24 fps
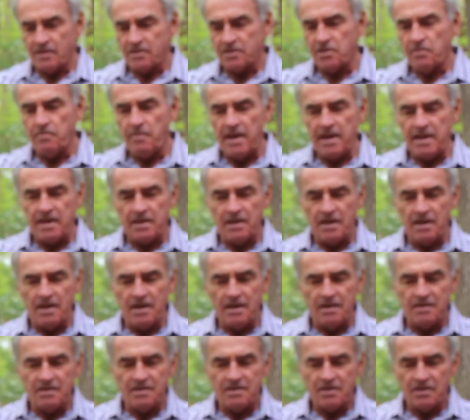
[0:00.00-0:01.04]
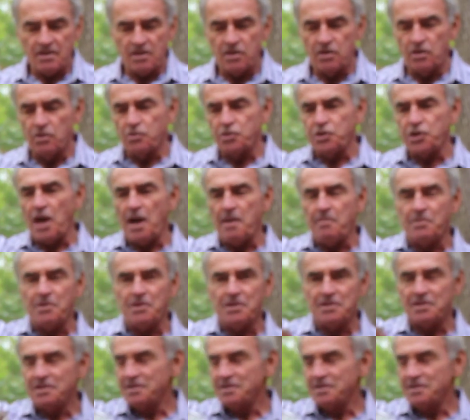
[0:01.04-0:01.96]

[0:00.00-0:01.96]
to make a canoe-shaped